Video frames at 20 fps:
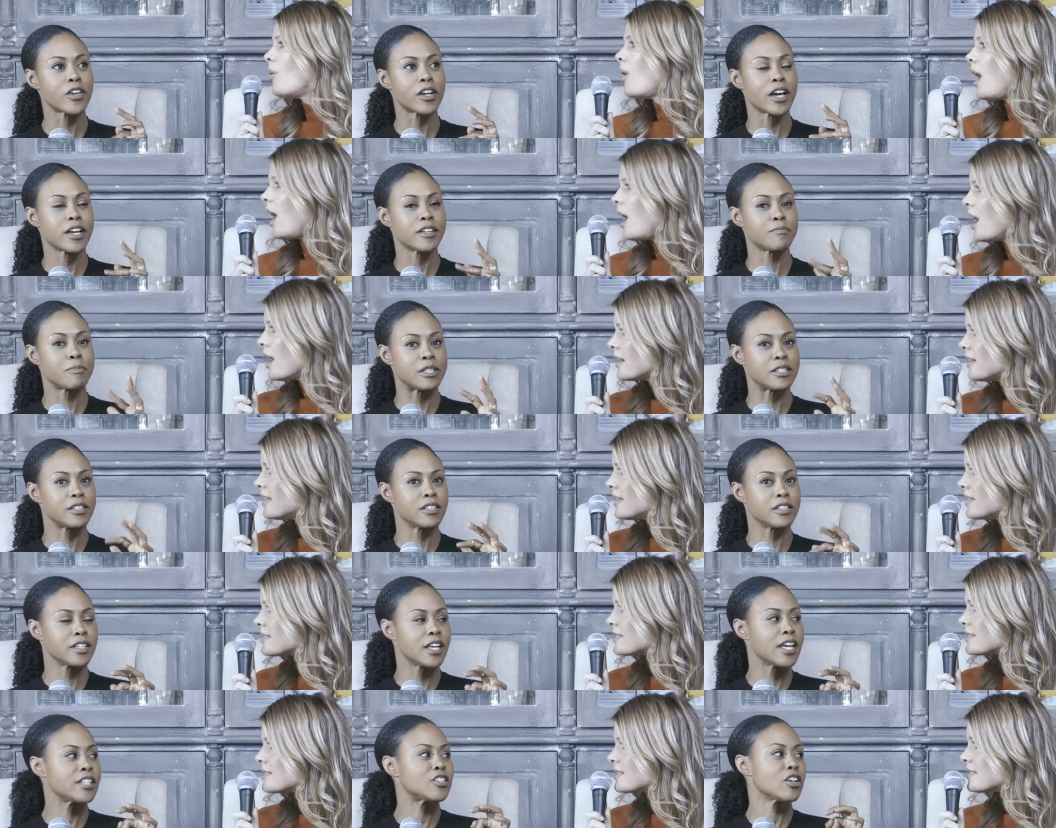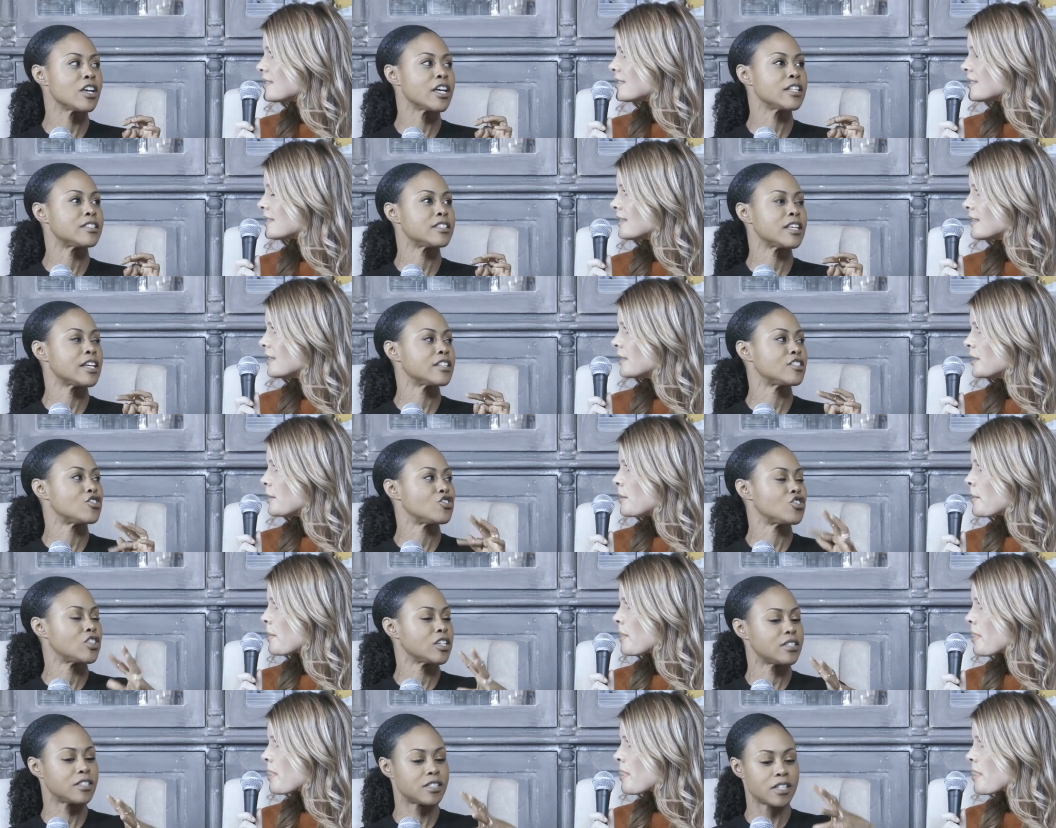Speaker 1: stuff that I honest. It's, it's it's
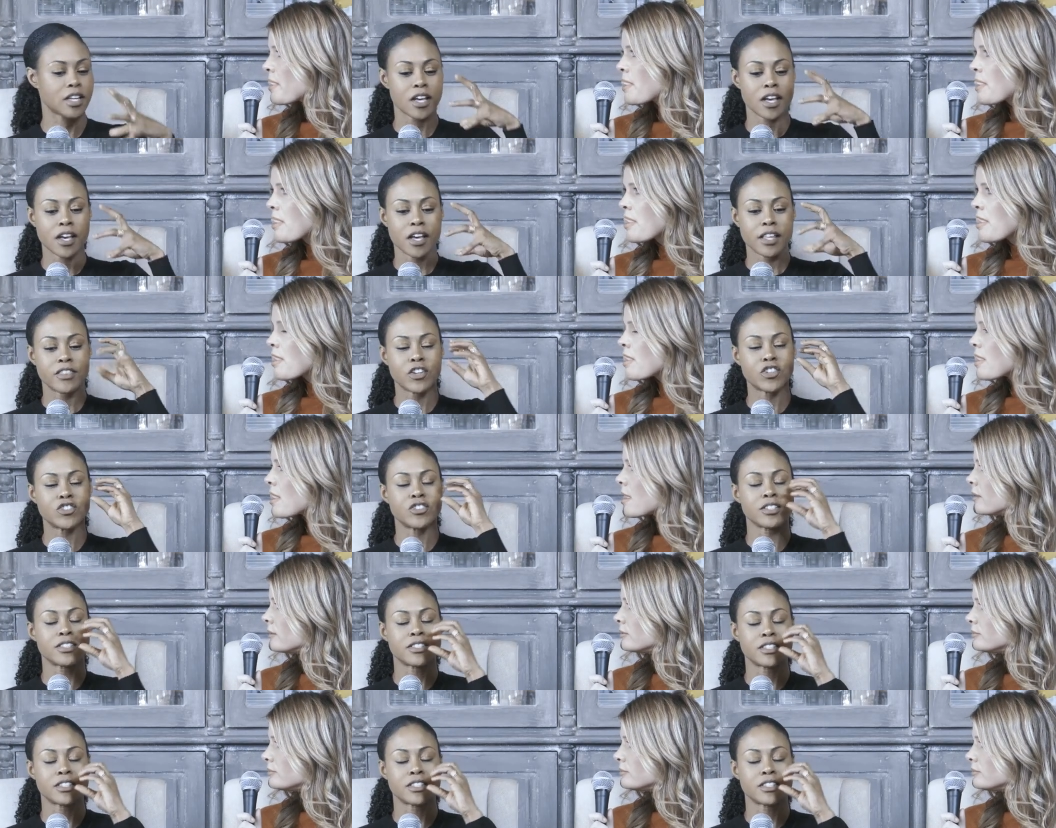just there's a